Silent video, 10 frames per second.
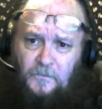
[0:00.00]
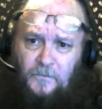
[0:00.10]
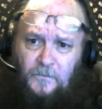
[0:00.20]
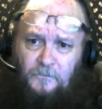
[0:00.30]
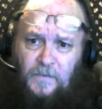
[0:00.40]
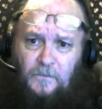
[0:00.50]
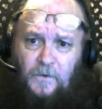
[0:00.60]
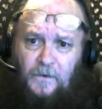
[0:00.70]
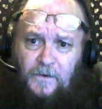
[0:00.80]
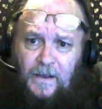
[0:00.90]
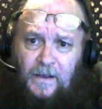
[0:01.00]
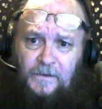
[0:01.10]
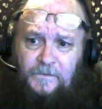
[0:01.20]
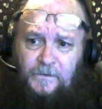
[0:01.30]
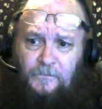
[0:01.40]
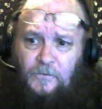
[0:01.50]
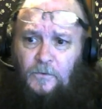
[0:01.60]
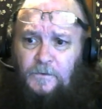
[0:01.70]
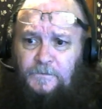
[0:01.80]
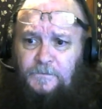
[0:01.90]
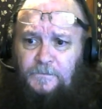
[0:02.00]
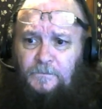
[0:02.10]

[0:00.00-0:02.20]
Be well, guys, and of course,